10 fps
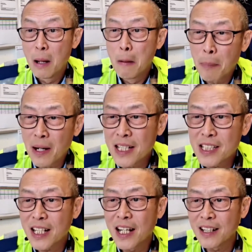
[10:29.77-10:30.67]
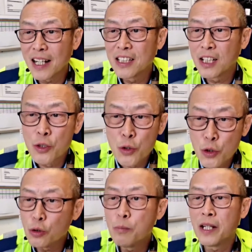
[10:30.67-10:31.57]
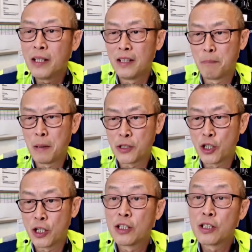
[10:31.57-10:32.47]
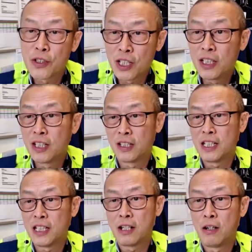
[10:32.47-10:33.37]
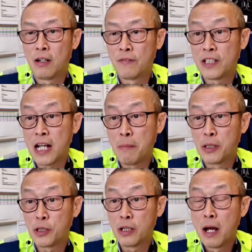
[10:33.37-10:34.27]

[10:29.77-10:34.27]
Police can later zoom in the picture to see the detail of the damage.